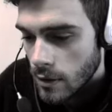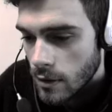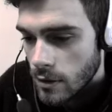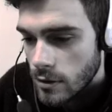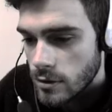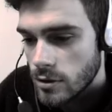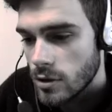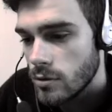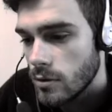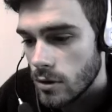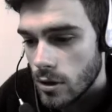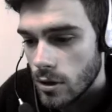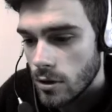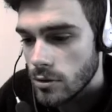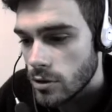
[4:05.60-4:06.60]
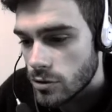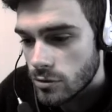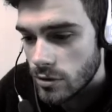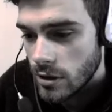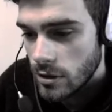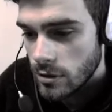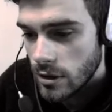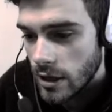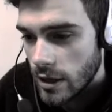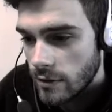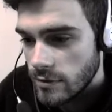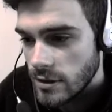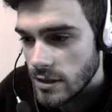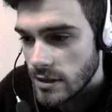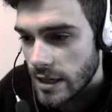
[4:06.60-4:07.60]
So along the trail you have
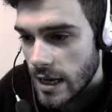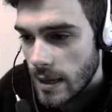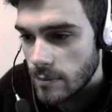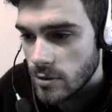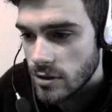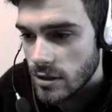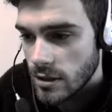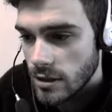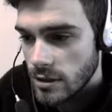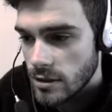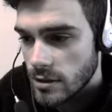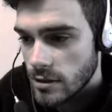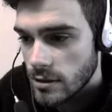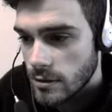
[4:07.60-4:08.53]
these campsites.